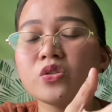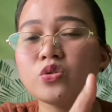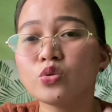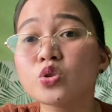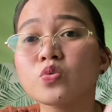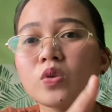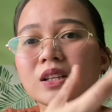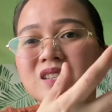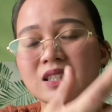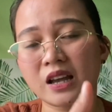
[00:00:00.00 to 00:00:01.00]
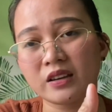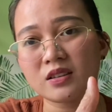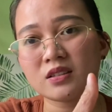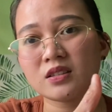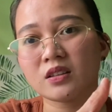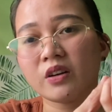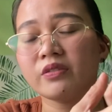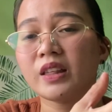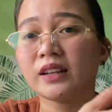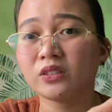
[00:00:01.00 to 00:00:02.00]
usual size of
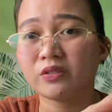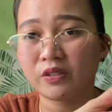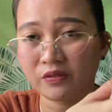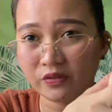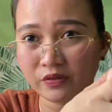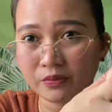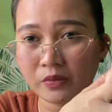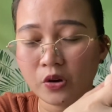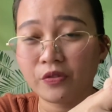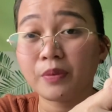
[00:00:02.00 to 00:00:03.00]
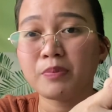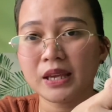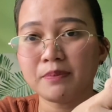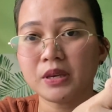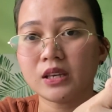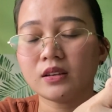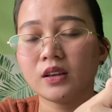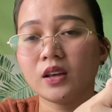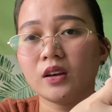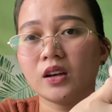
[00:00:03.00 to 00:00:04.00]
that of a baby.
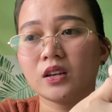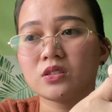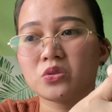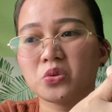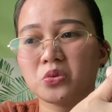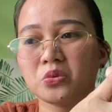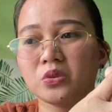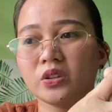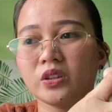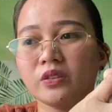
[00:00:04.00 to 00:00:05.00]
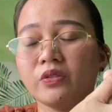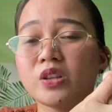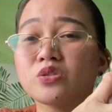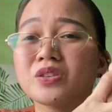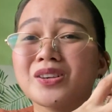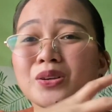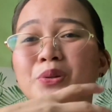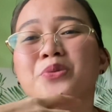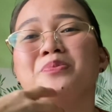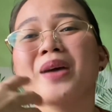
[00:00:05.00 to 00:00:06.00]
So
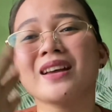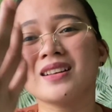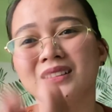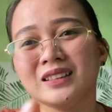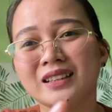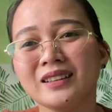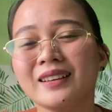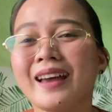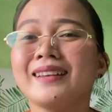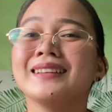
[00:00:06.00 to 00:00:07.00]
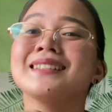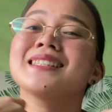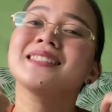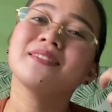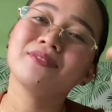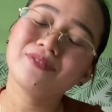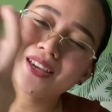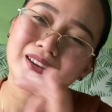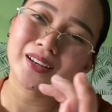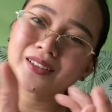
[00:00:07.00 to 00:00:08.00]
ventriculomegaly, and it's
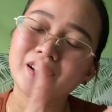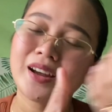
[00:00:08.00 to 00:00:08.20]
severe.